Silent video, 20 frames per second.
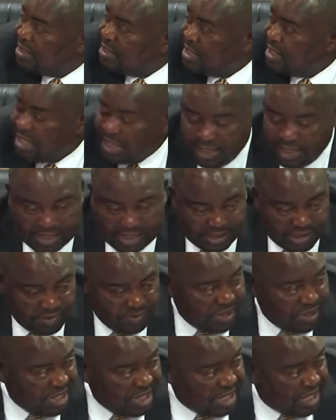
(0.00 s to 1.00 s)
it doesn't
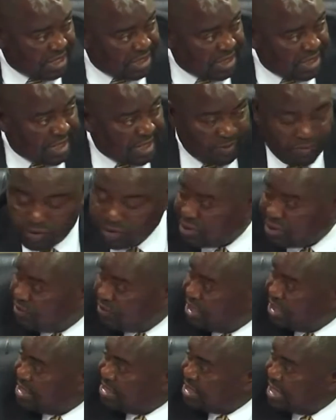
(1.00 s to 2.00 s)
mean that in Nyambose,
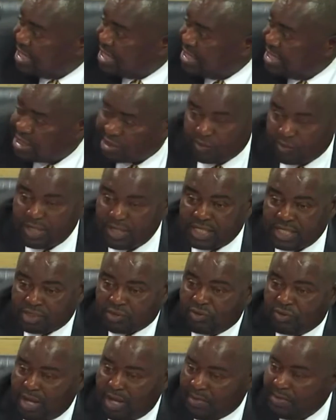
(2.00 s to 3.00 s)
when he's there, that's when this Local
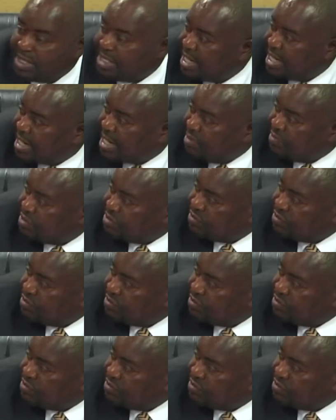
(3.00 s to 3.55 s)
Government Accounts will.